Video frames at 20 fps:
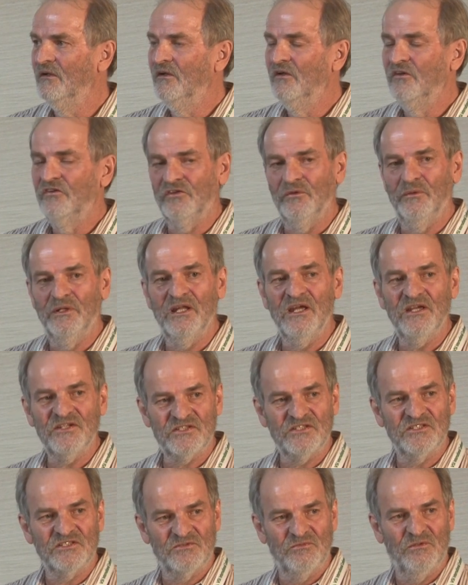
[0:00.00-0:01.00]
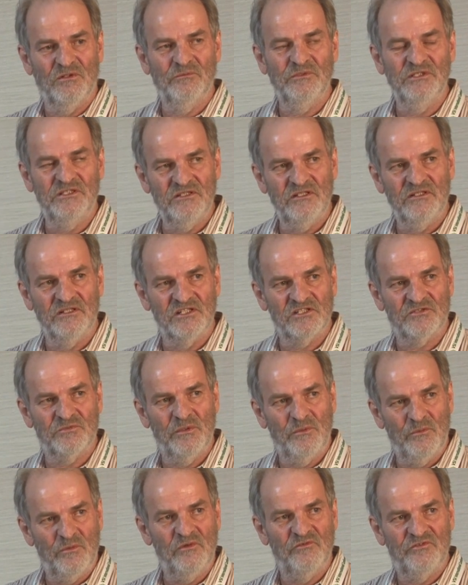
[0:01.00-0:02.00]
So in essence, what we did is
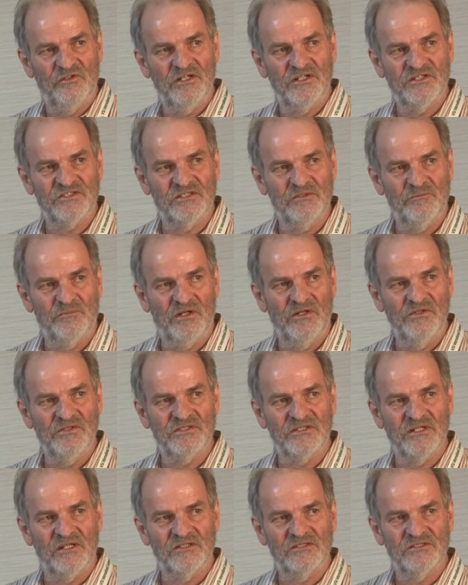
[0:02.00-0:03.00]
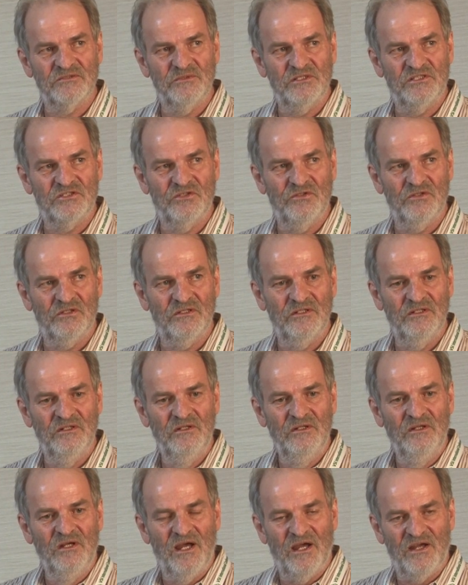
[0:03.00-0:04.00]
we reversed the process. We took
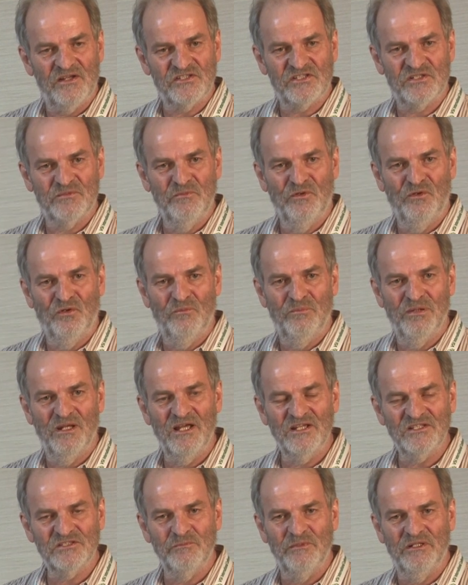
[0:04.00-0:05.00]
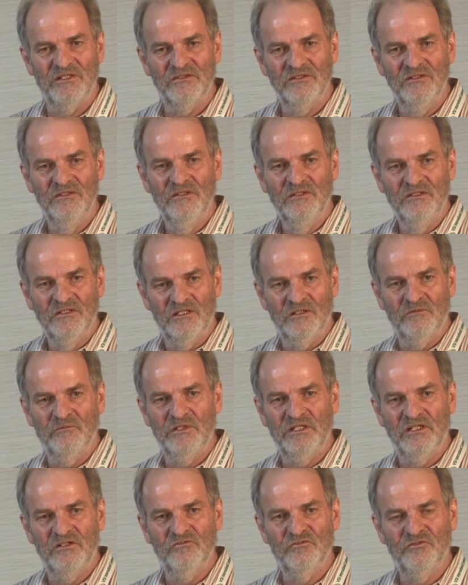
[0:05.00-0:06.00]
our small plasmid and
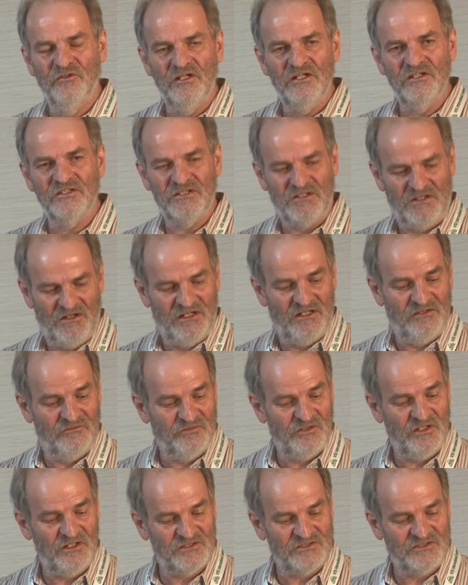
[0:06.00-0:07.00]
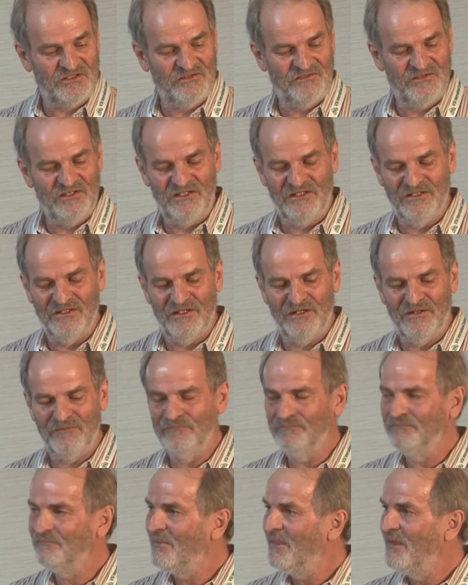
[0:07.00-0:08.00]
we inverted the
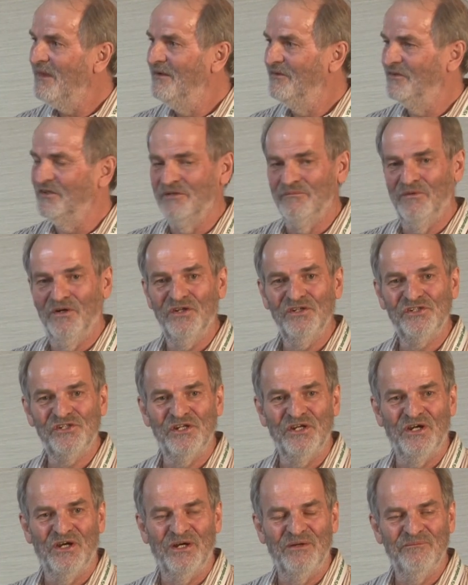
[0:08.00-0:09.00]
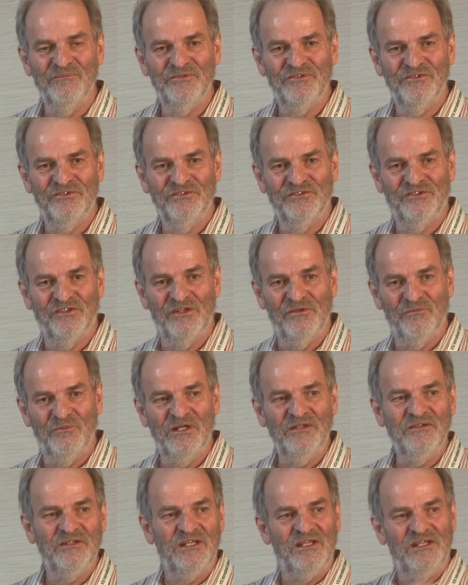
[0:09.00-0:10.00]
homology arms so that
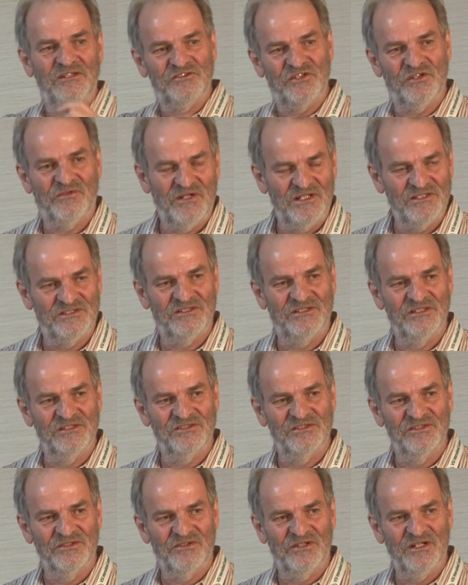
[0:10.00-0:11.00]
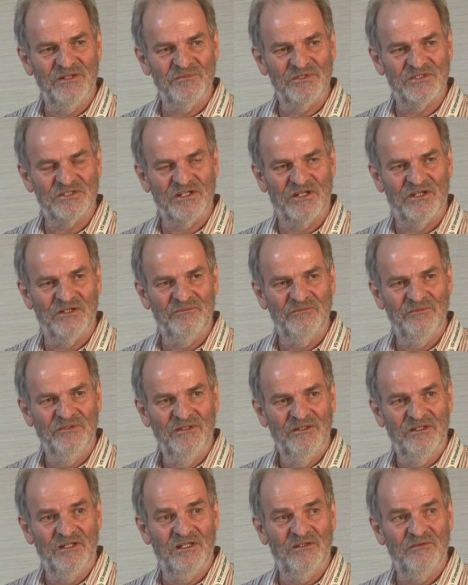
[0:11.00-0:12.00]
when they integrated into the chromosome,
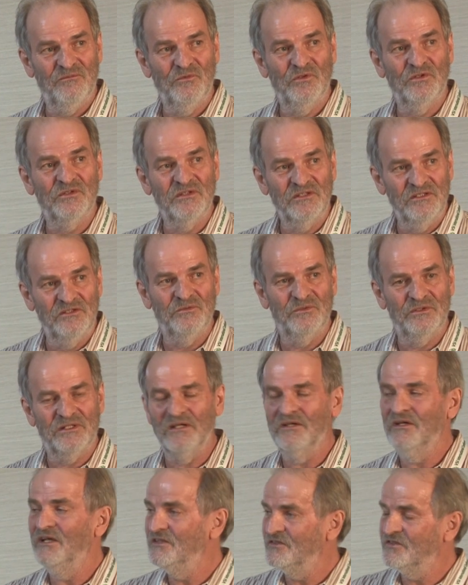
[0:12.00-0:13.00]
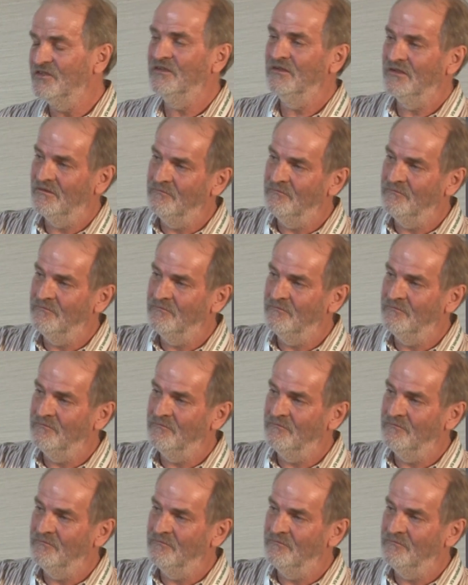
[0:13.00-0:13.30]
you would into the